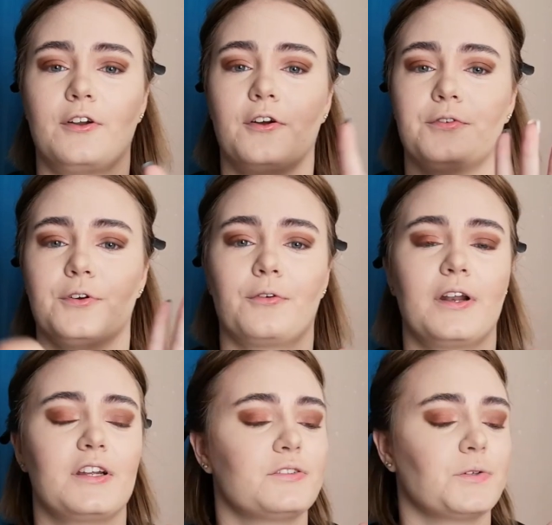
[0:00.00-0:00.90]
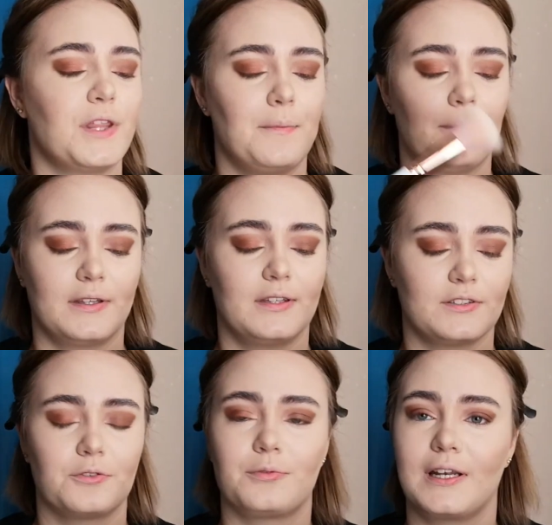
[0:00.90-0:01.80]
don't know if you already saw that, but
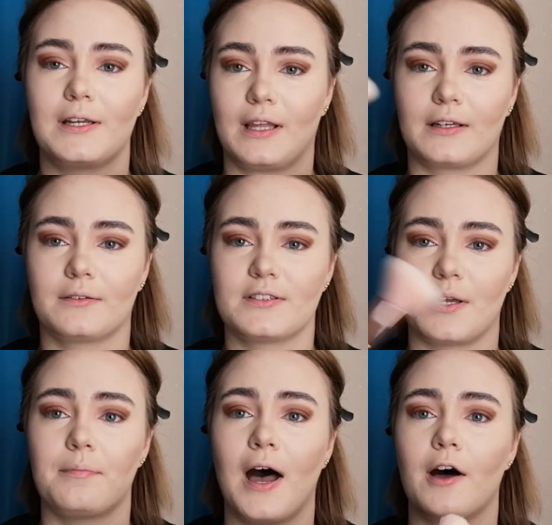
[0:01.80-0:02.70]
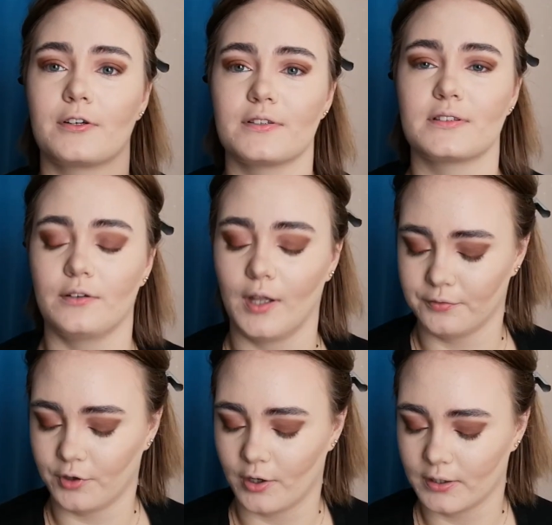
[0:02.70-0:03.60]
there's already like some powder still
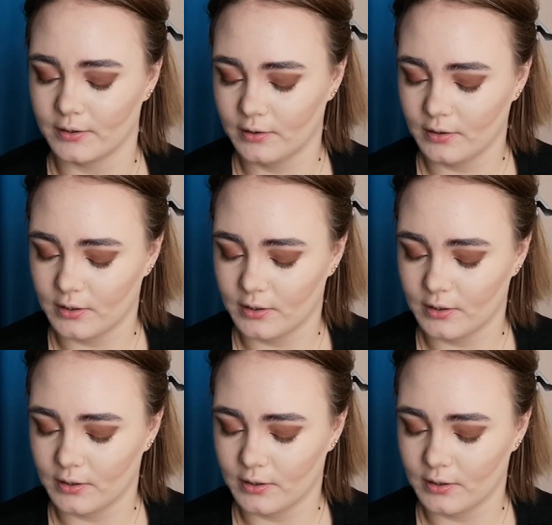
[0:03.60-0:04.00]
left on it.